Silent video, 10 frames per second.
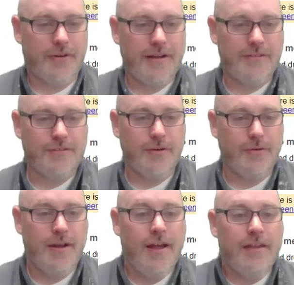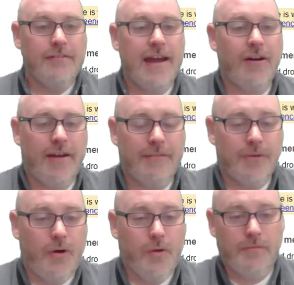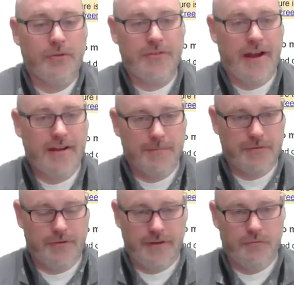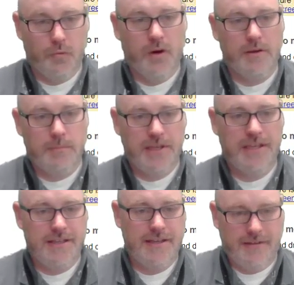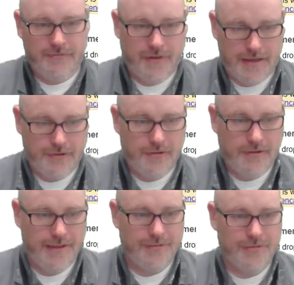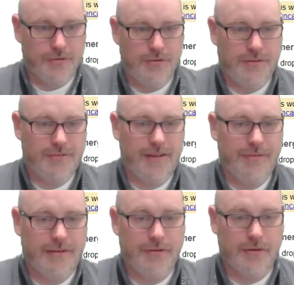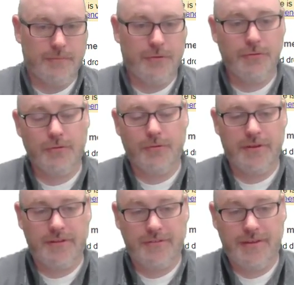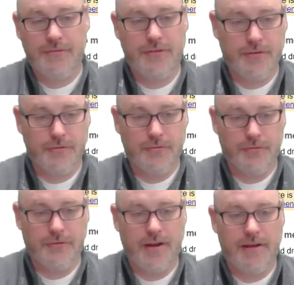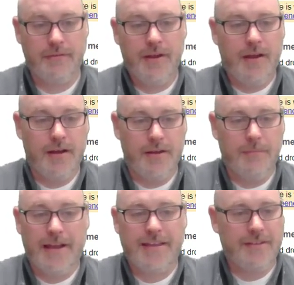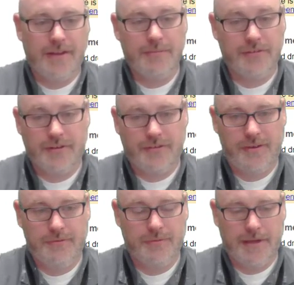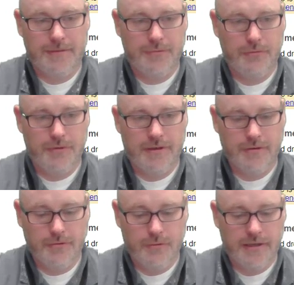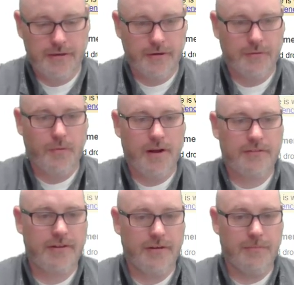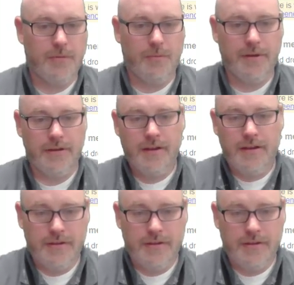All right, and so now all of those documents are in one PDF file, and so you can save that to your computer or you can save it to your Google Drive. In my case, I'm just going to save it to my computer here real quick, and you're going to watch here in a moment.